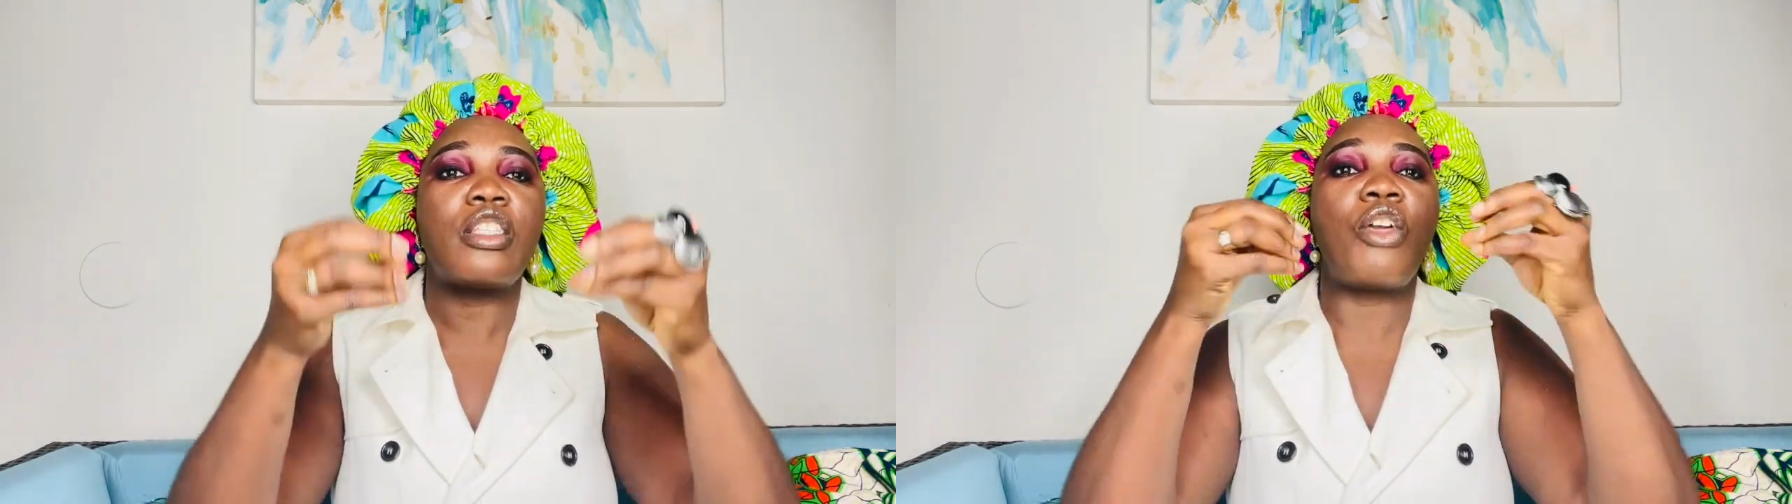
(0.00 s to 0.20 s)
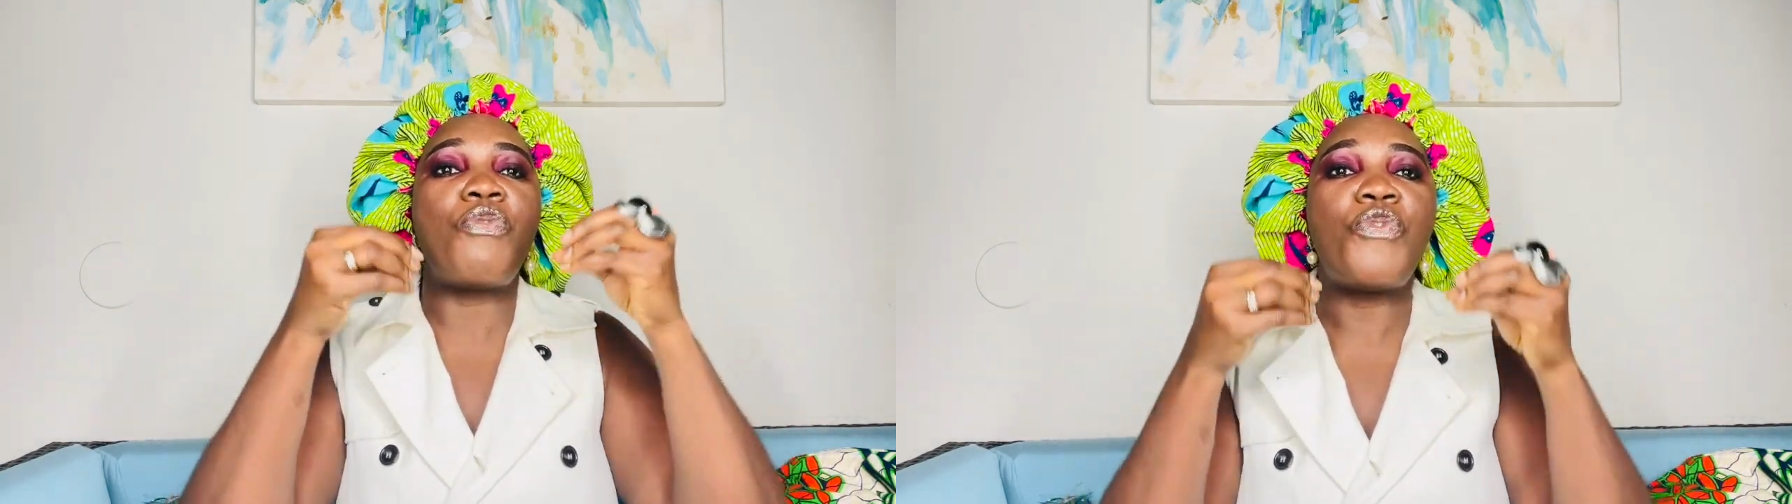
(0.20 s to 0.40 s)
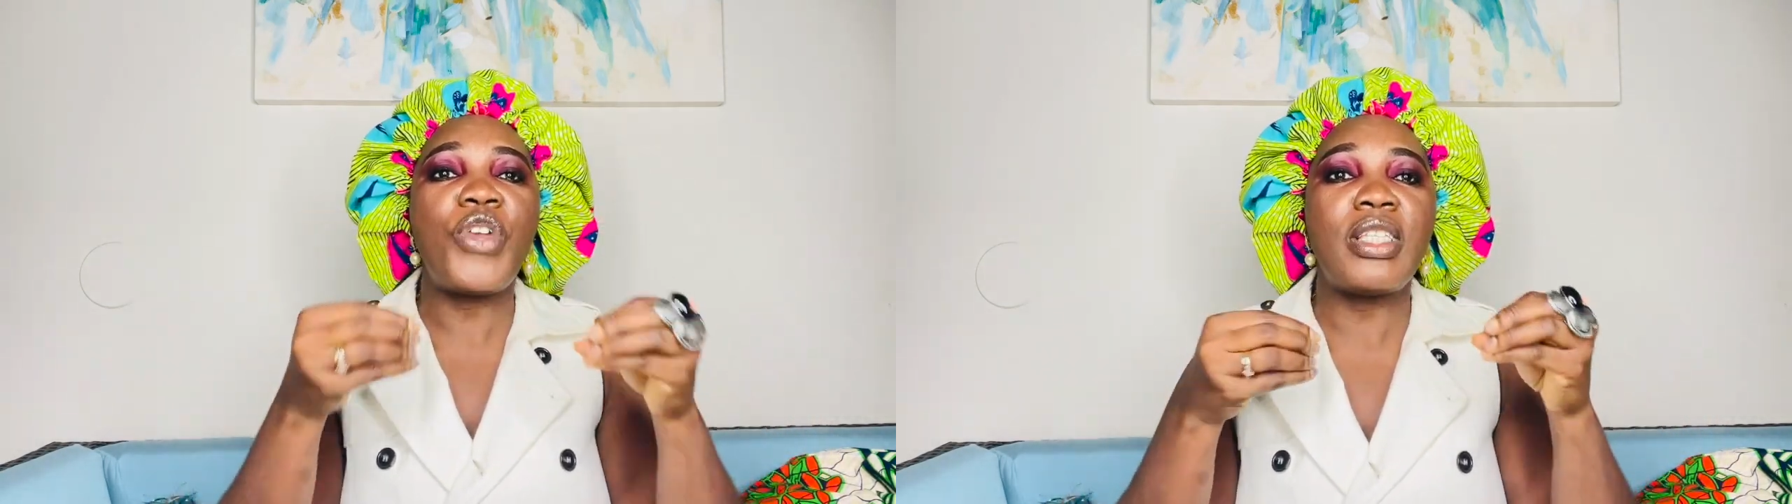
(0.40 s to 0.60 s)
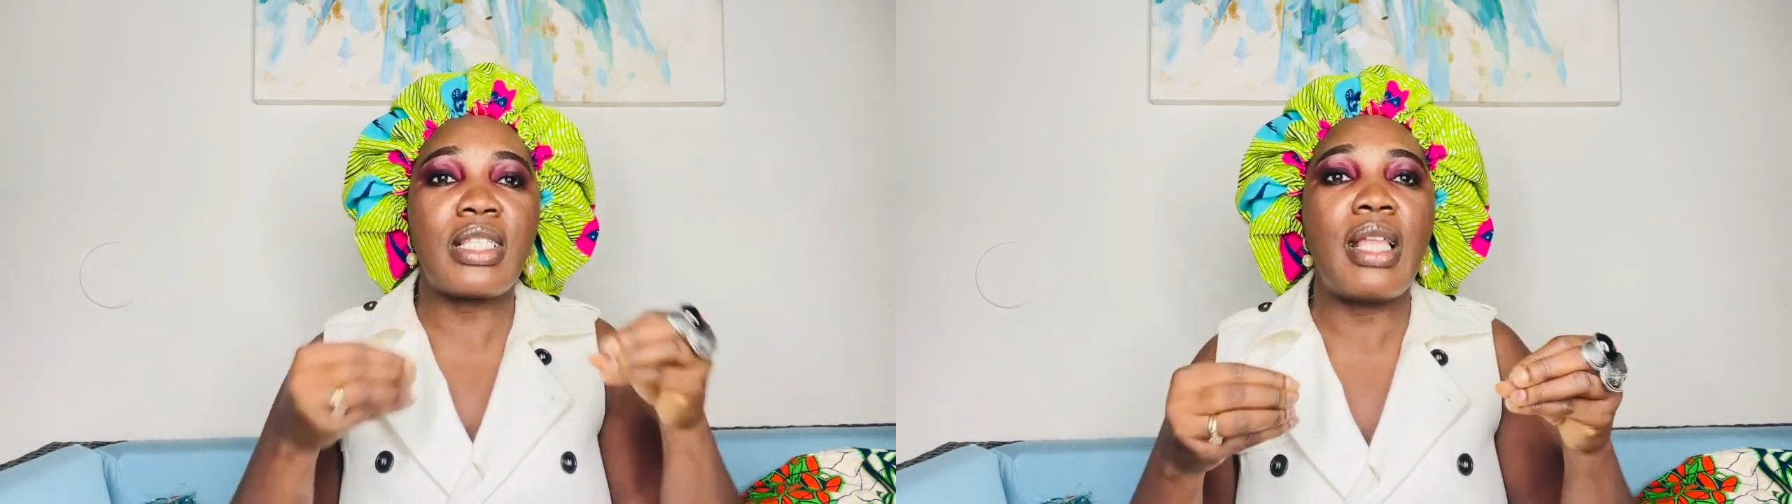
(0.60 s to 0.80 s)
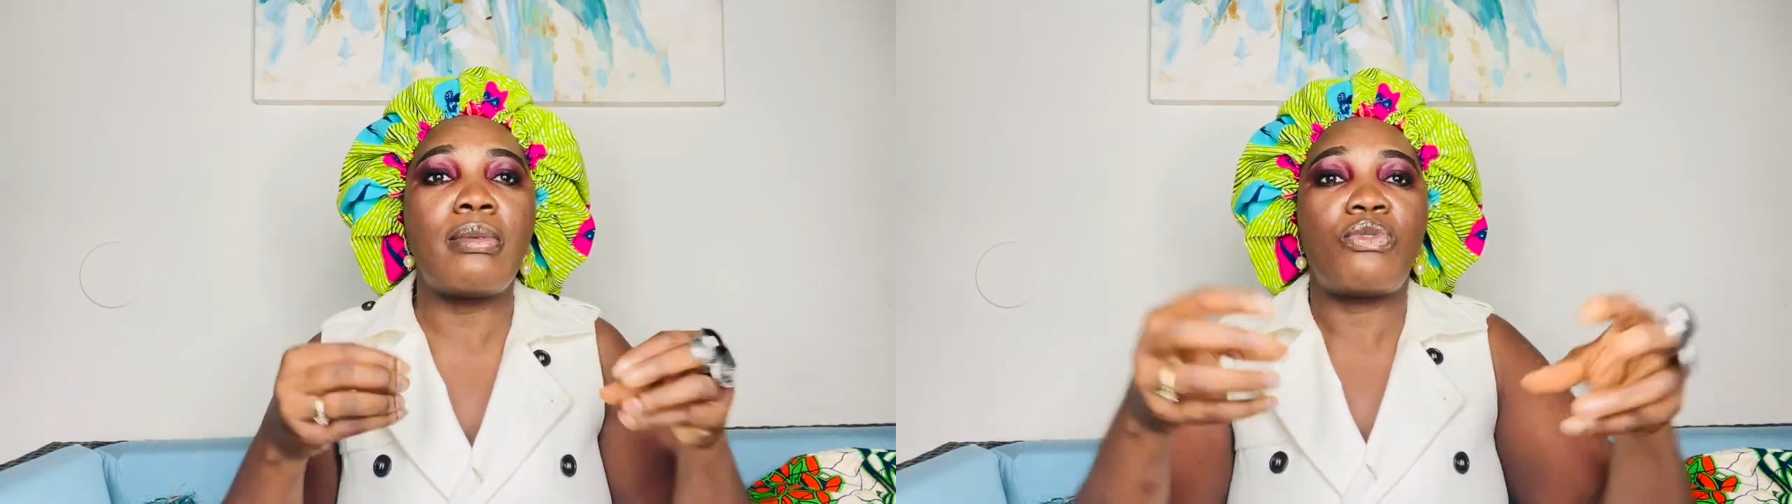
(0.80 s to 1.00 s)
the free
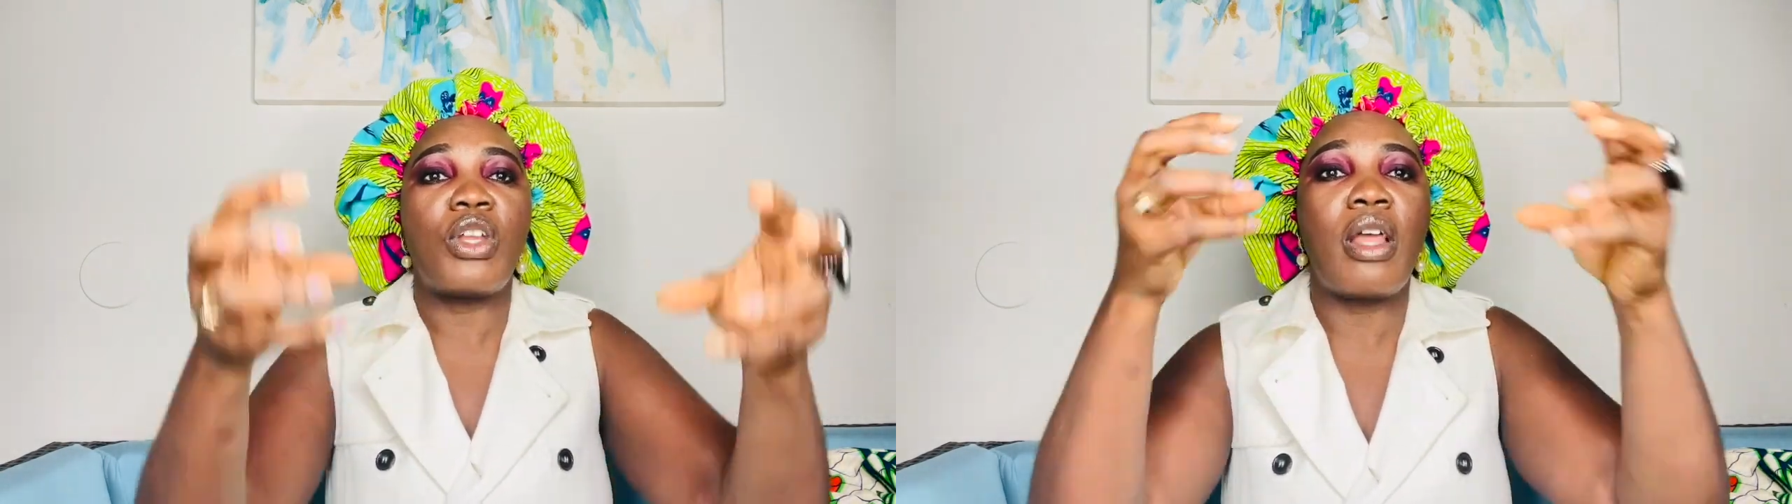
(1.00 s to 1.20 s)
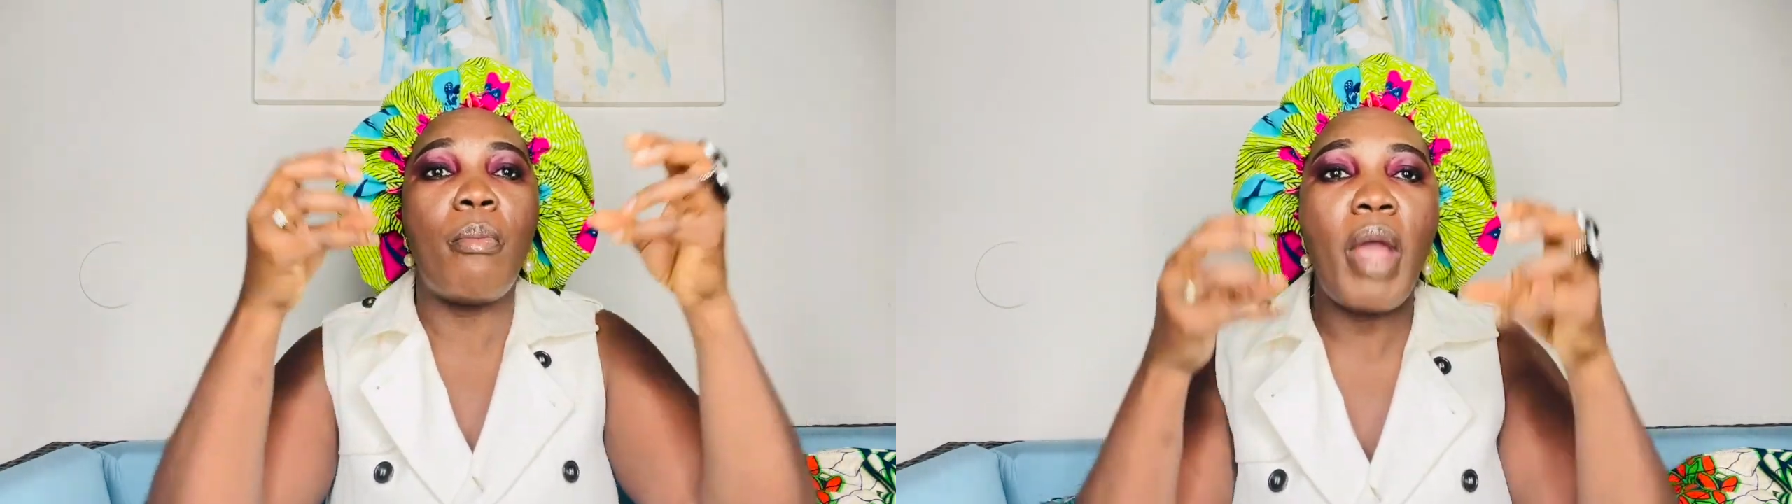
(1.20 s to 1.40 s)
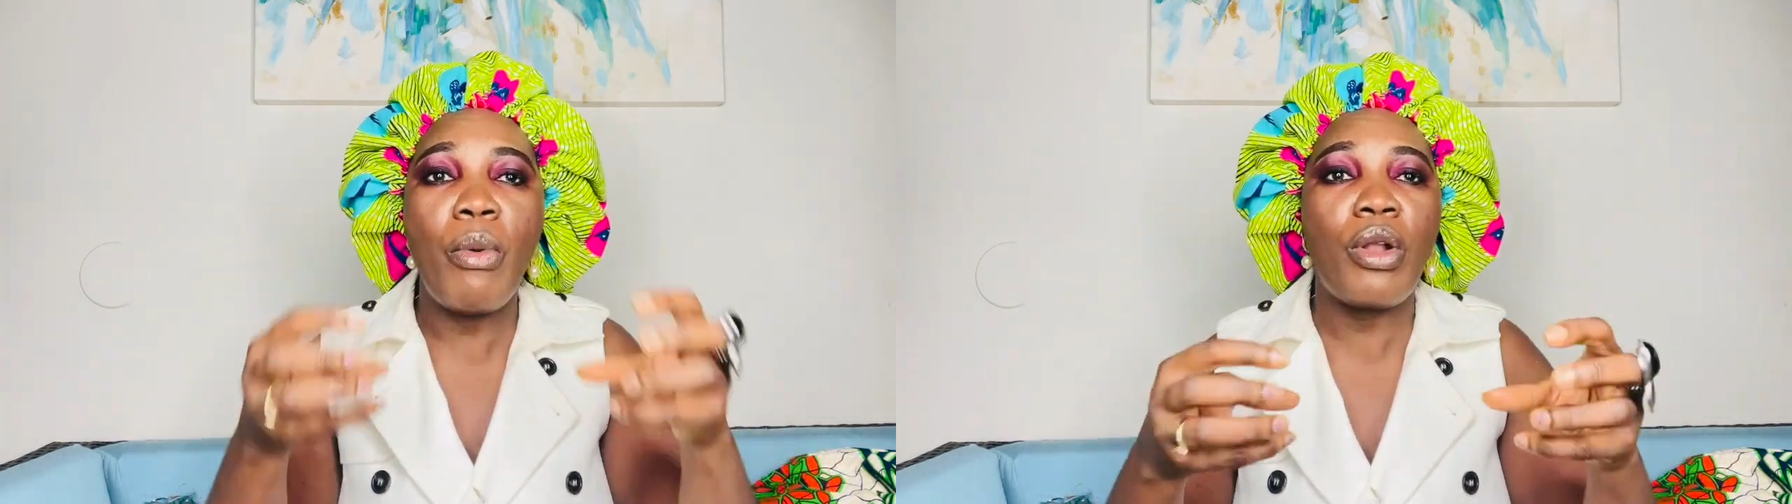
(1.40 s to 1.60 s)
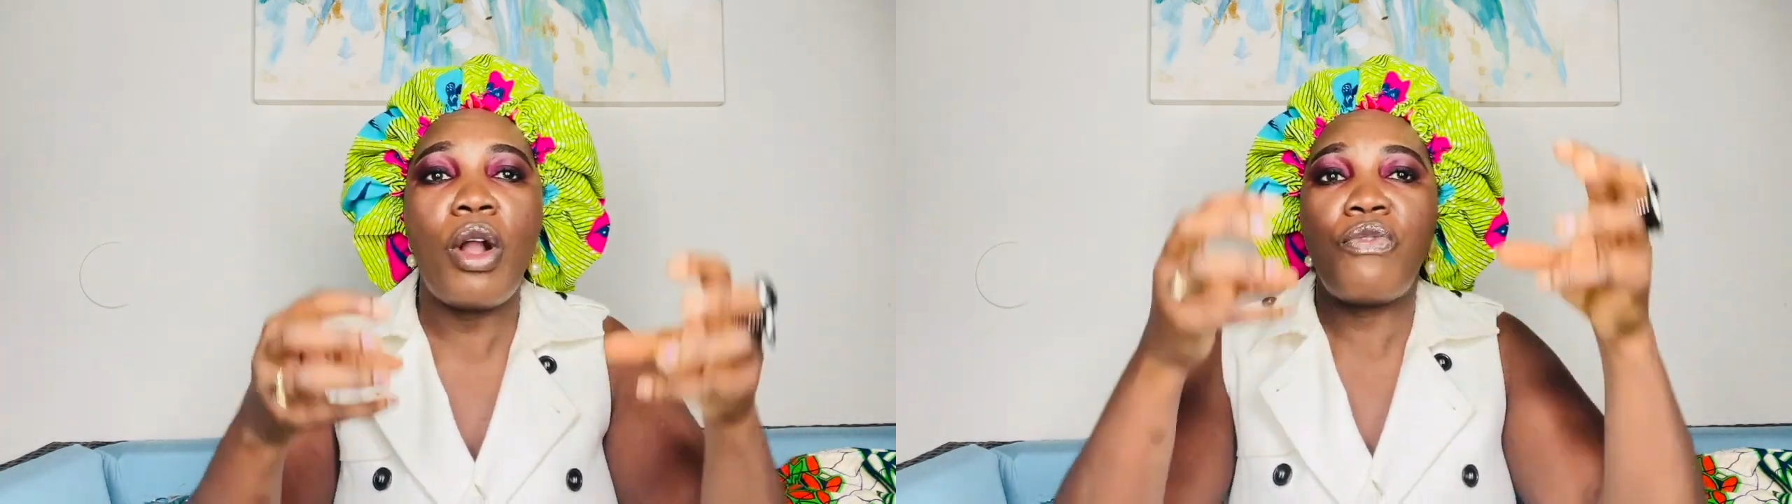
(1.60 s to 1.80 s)
slaves from America,